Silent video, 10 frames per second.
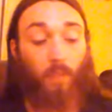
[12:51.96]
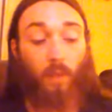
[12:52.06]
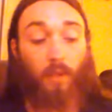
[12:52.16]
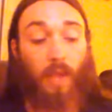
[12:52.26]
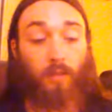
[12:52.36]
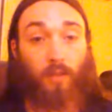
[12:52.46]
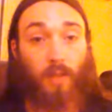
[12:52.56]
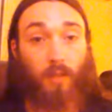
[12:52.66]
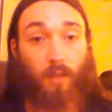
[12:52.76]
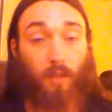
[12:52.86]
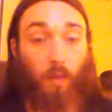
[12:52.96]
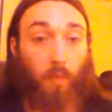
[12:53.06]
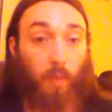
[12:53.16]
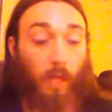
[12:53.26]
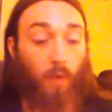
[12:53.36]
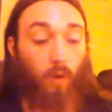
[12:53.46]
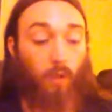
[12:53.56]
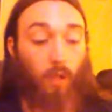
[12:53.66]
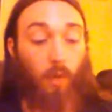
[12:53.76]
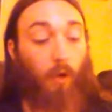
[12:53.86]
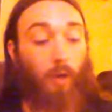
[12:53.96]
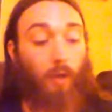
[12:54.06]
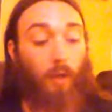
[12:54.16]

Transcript: Next is the plain orc clubber.